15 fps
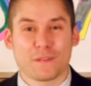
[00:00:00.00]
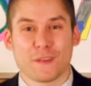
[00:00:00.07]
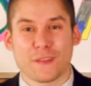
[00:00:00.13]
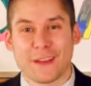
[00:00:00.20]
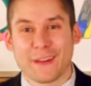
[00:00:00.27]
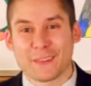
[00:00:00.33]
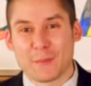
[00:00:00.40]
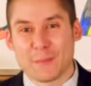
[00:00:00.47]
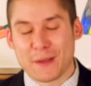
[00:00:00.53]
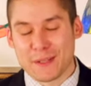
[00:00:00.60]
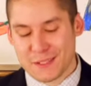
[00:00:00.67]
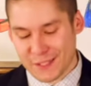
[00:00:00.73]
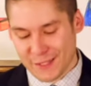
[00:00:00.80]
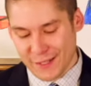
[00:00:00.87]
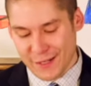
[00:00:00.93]

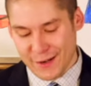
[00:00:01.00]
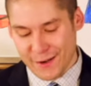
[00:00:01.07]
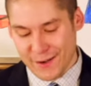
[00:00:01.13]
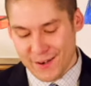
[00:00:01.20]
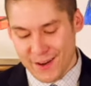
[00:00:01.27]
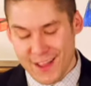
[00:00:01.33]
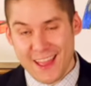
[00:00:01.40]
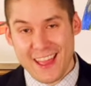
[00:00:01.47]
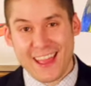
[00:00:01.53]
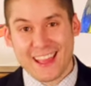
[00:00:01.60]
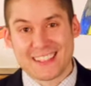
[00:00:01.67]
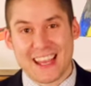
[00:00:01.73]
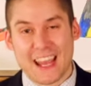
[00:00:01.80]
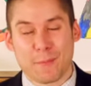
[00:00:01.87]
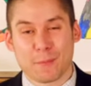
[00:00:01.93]
Philanthropist of the Year
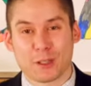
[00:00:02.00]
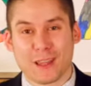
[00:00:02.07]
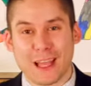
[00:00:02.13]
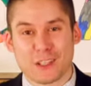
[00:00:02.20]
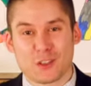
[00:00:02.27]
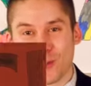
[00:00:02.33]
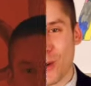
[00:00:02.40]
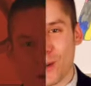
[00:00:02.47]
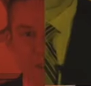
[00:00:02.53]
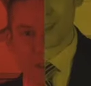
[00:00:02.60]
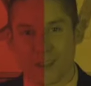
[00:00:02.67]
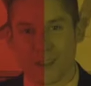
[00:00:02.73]
is Amber Letchworth.